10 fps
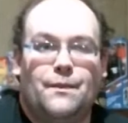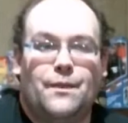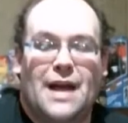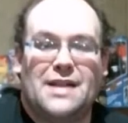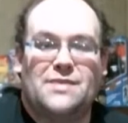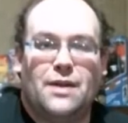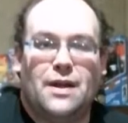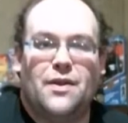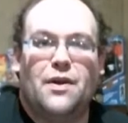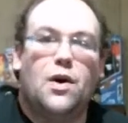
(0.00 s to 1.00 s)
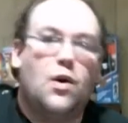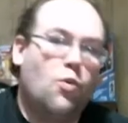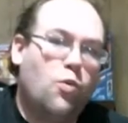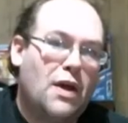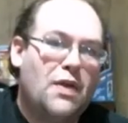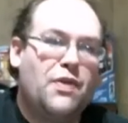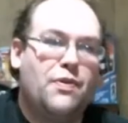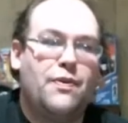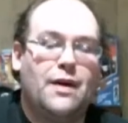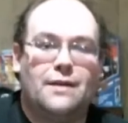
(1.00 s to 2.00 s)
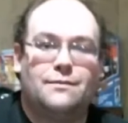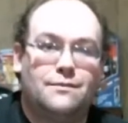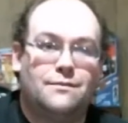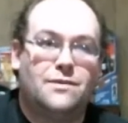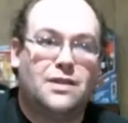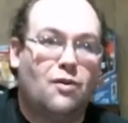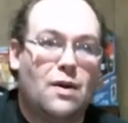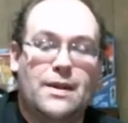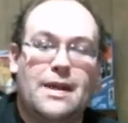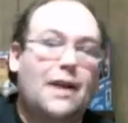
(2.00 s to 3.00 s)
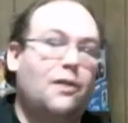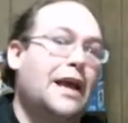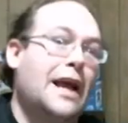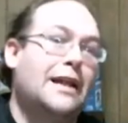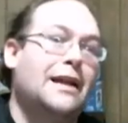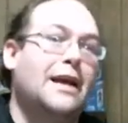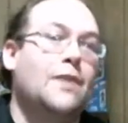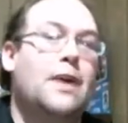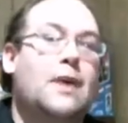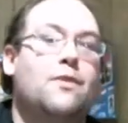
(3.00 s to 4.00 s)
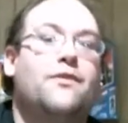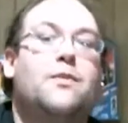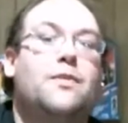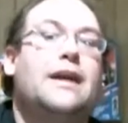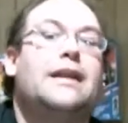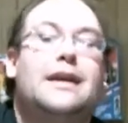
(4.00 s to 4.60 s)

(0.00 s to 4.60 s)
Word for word: last month with the um, the women not only headlining a pay-per-view, but